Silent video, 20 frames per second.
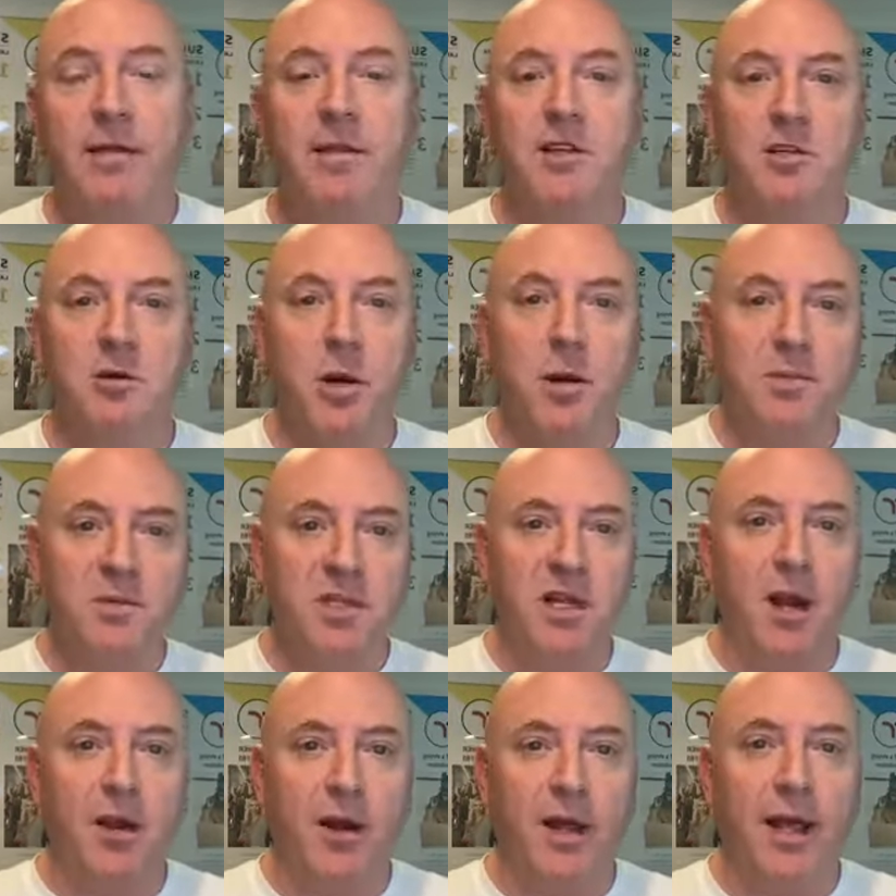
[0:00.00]
The script's
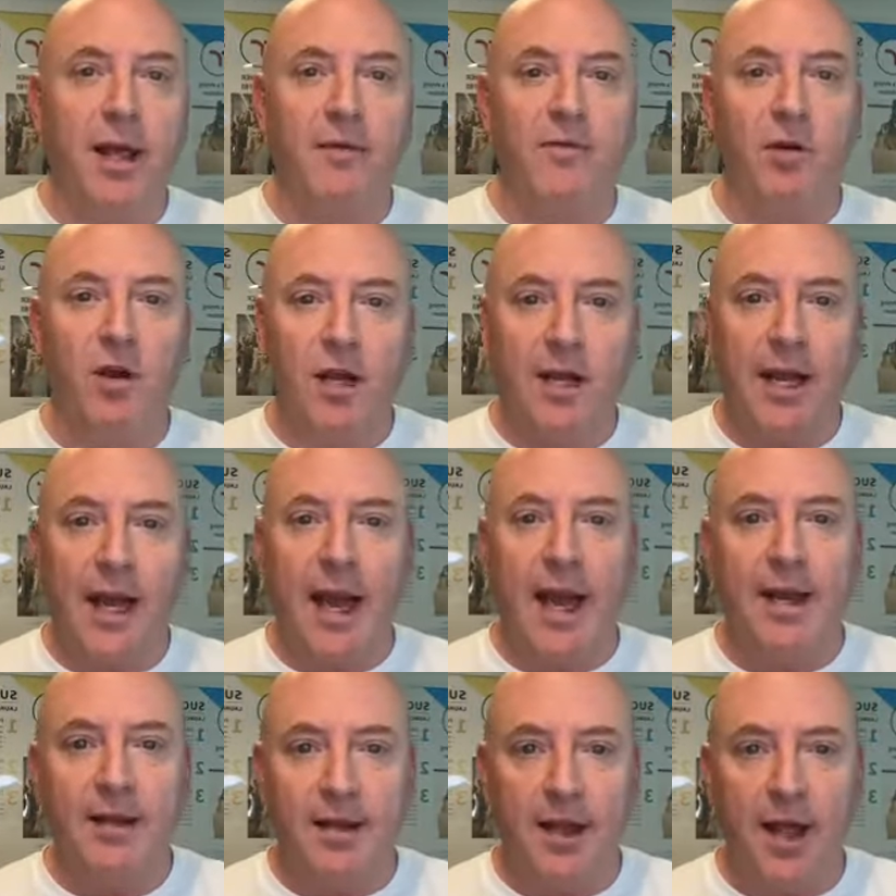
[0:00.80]
there to give you a
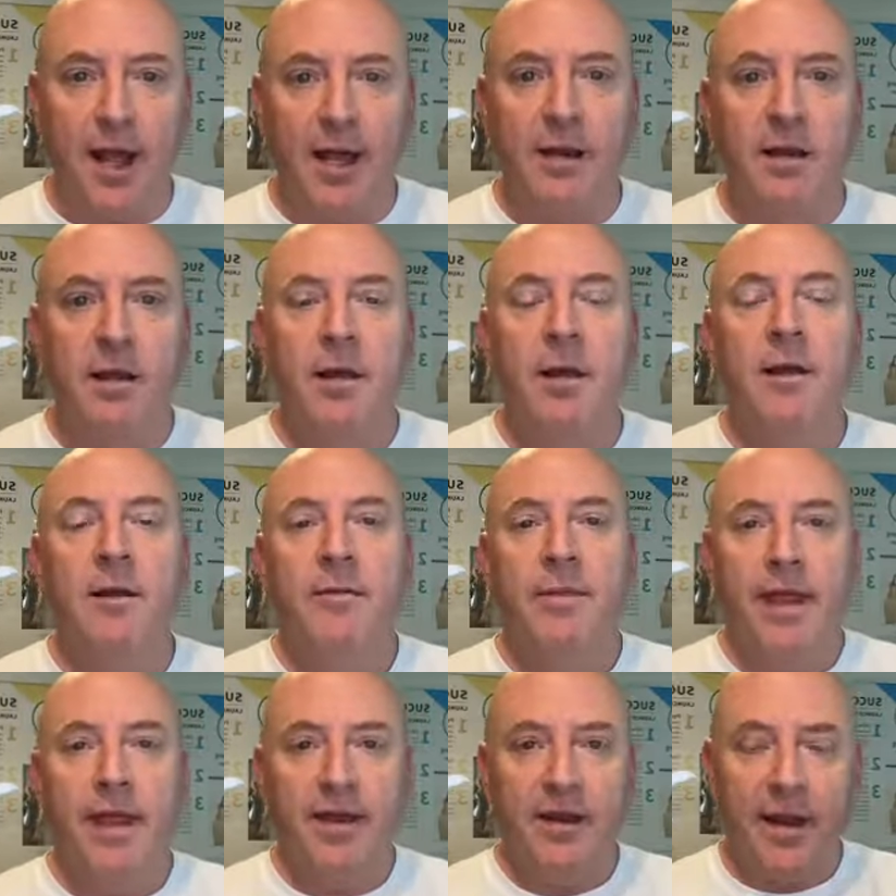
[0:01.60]
guideline
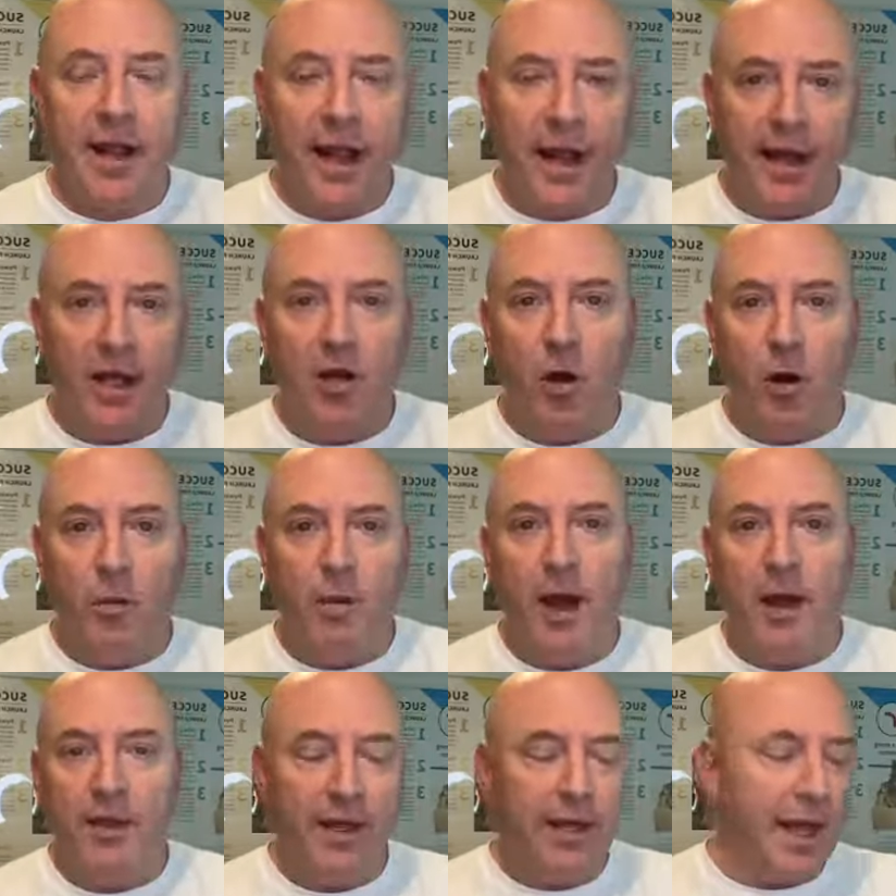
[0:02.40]
and to kind of go
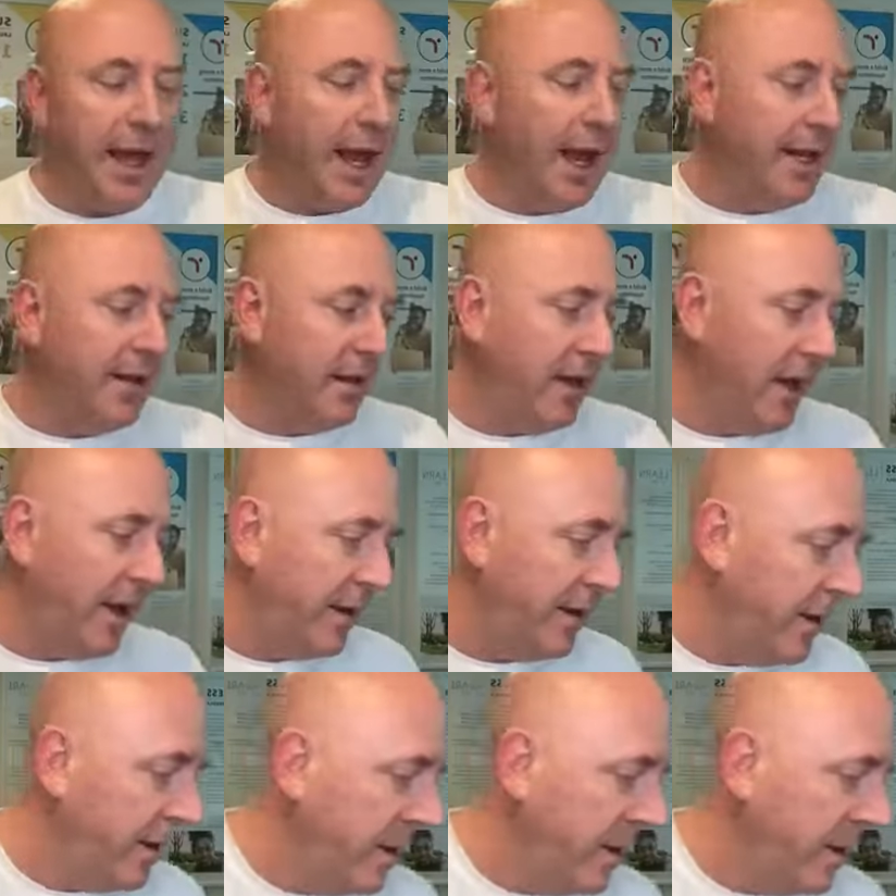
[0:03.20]
by the guideline.